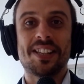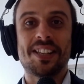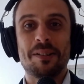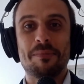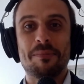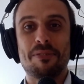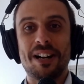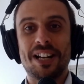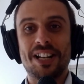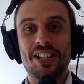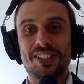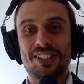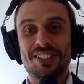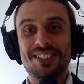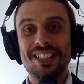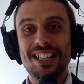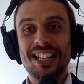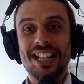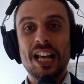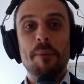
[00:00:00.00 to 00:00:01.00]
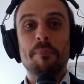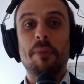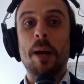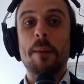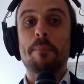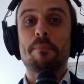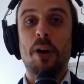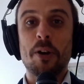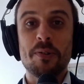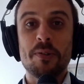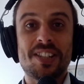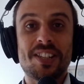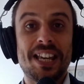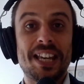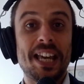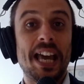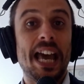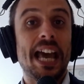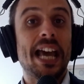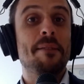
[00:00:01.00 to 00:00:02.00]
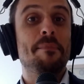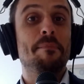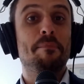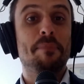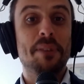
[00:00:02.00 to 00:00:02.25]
celebration by posting a